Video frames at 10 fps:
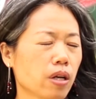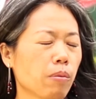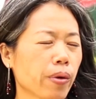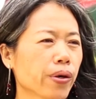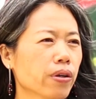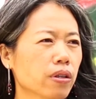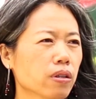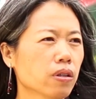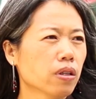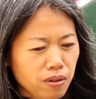I'm
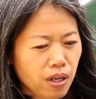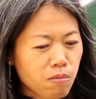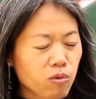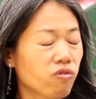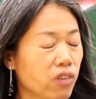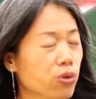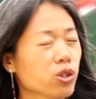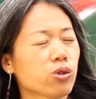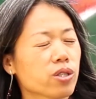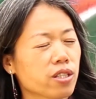here. I'm very
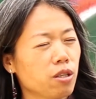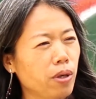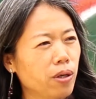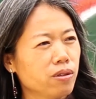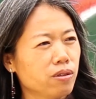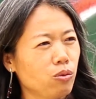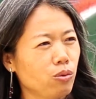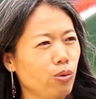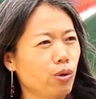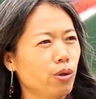interested about the
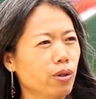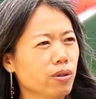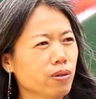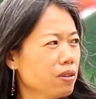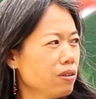world,